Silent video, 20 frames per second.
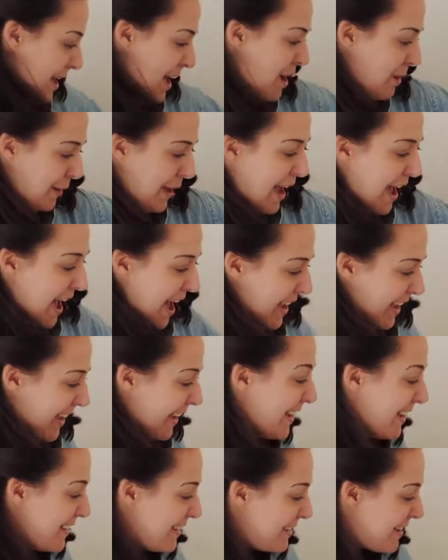Okay,
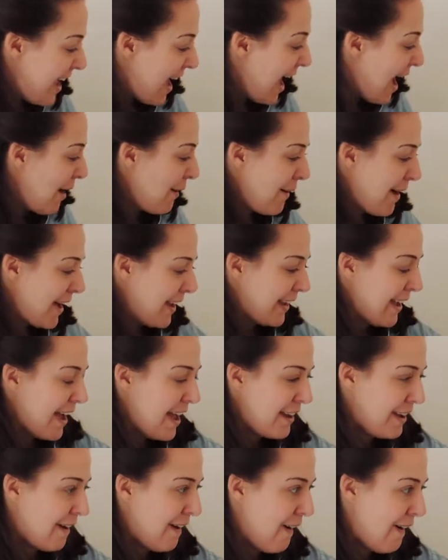now I
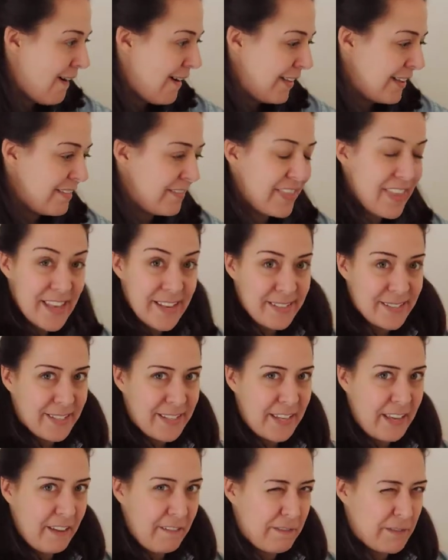got all of these
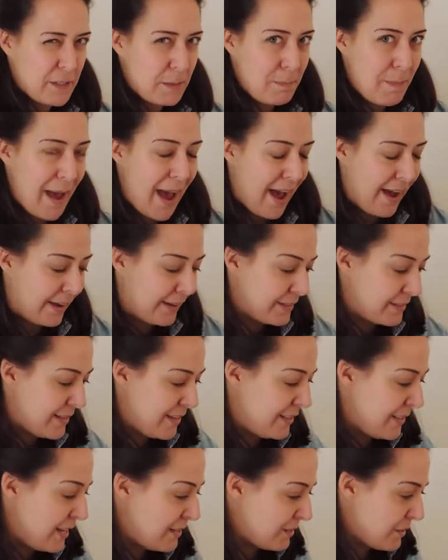gift bags,
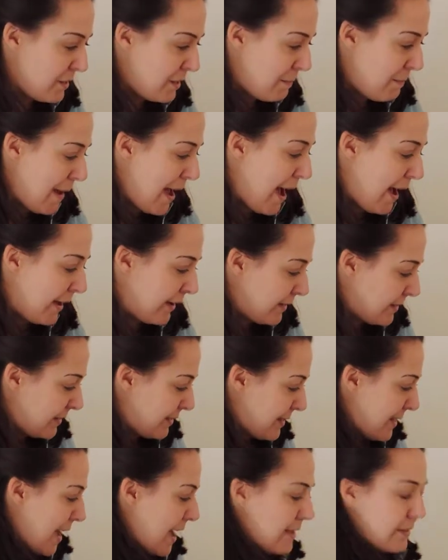and these are the
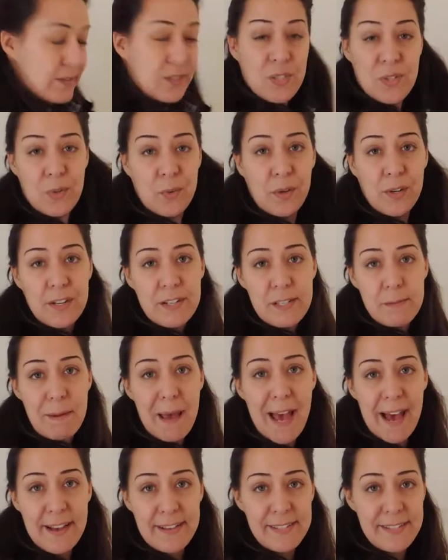bags that stores
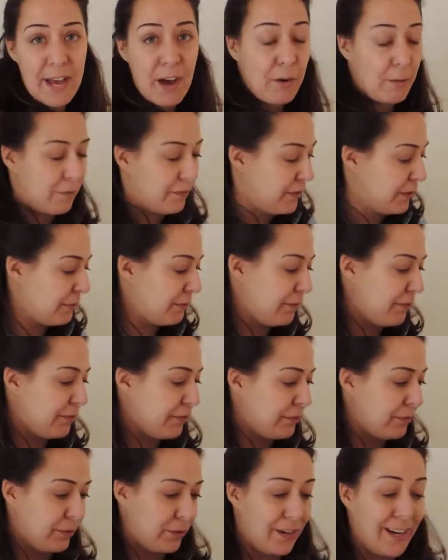pass out for
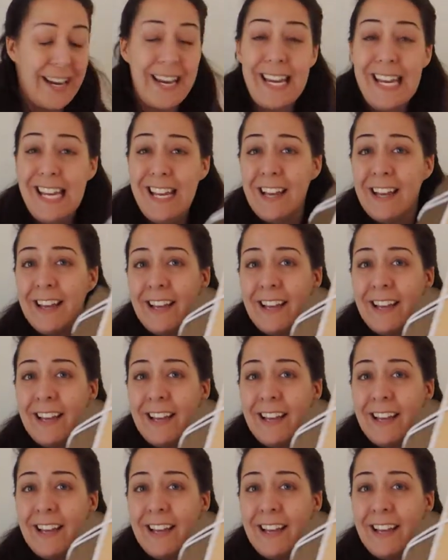free,